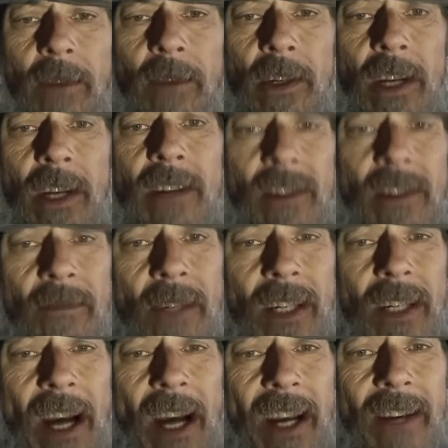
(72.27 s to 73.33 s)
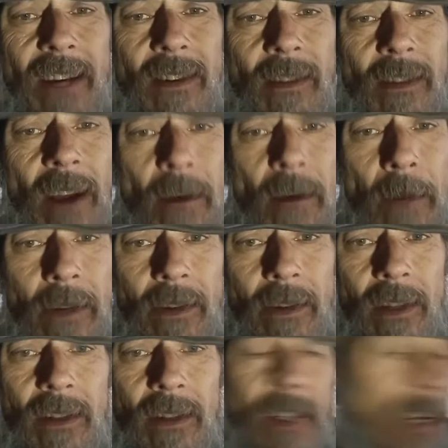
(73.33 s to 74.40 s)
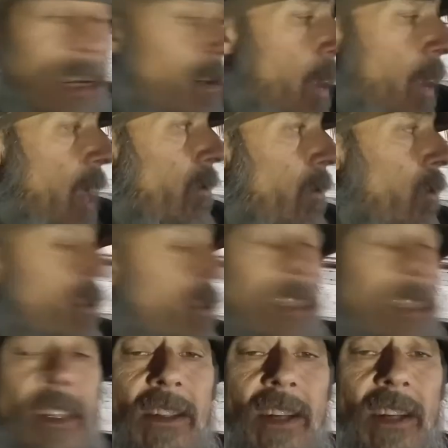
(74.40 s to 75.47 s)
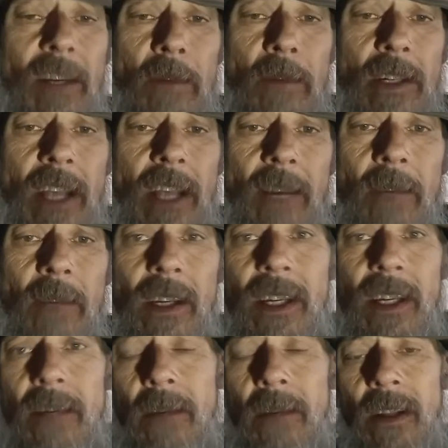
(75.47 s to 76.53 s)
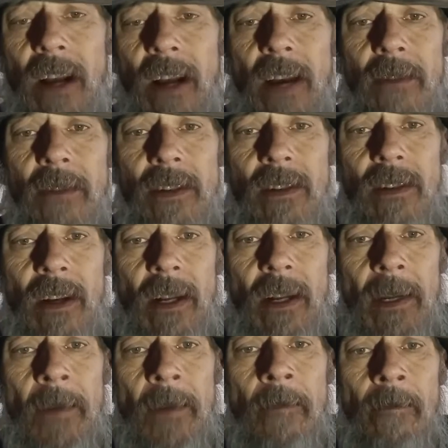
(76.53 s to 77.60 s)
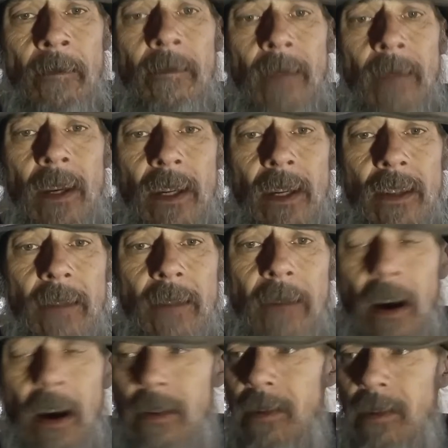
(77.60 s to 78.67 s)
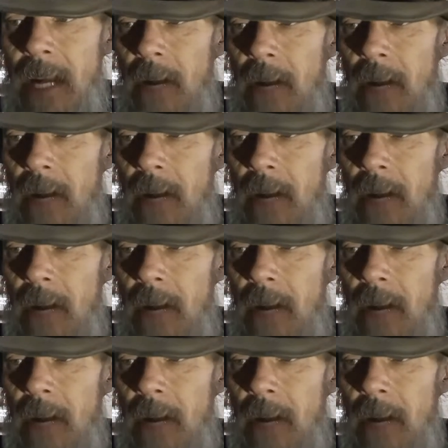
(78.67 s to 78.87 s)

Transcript: chance of me dying are a lot better than staying alive. The only thing that's going to protect me and keep me alive is the Father. Now,